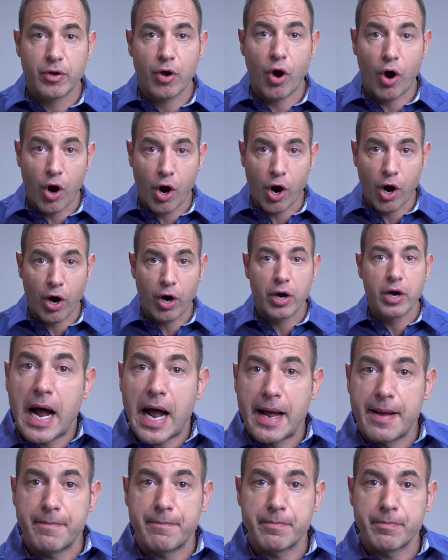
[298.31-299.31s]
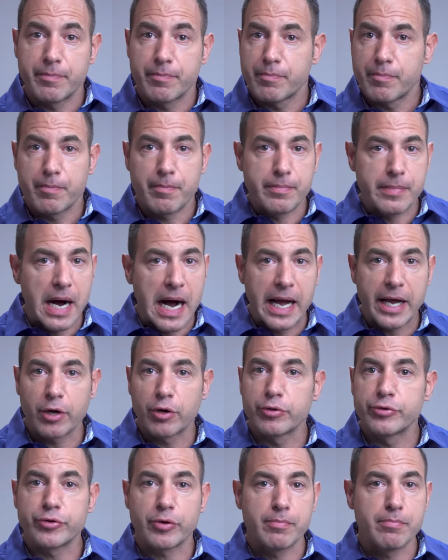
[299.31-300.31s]
are I'm
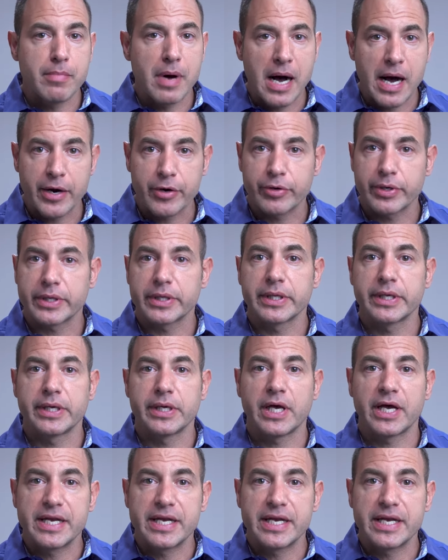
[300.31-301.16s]
mild or moderately